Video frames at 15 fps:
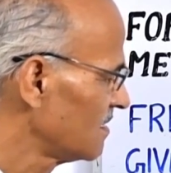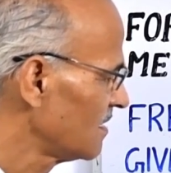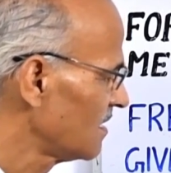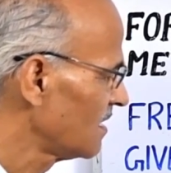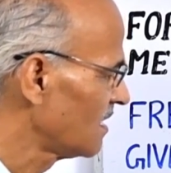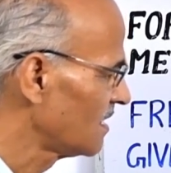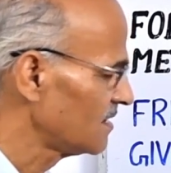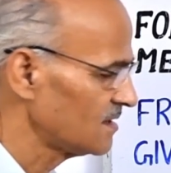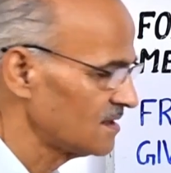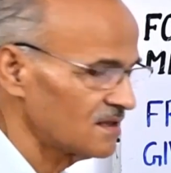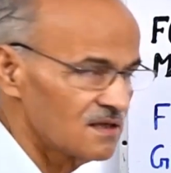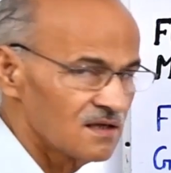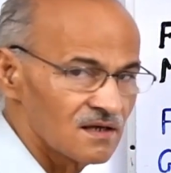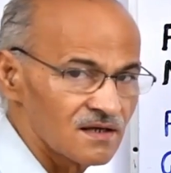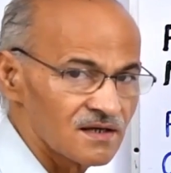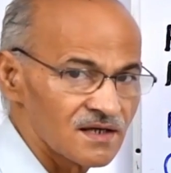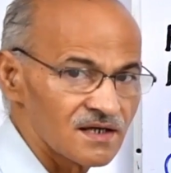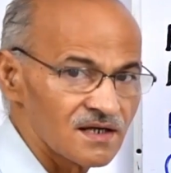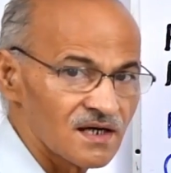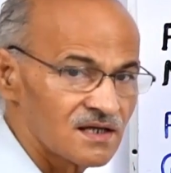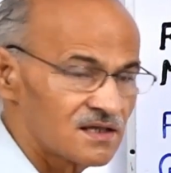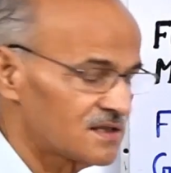like
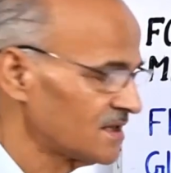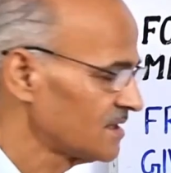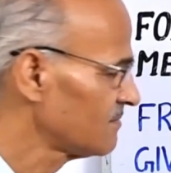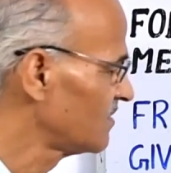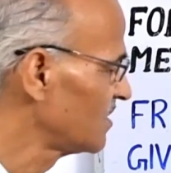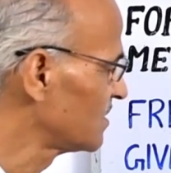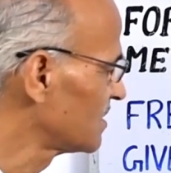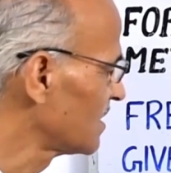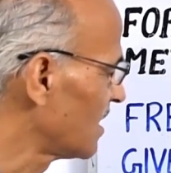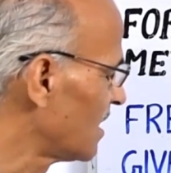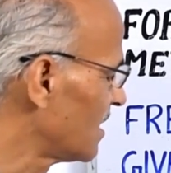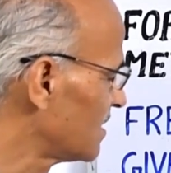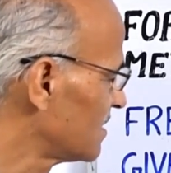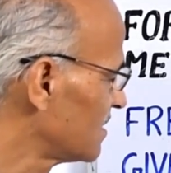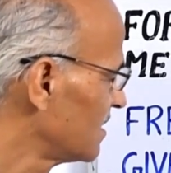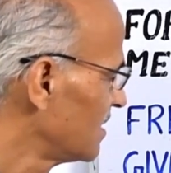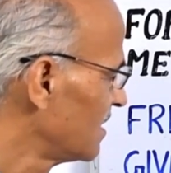granite and basalt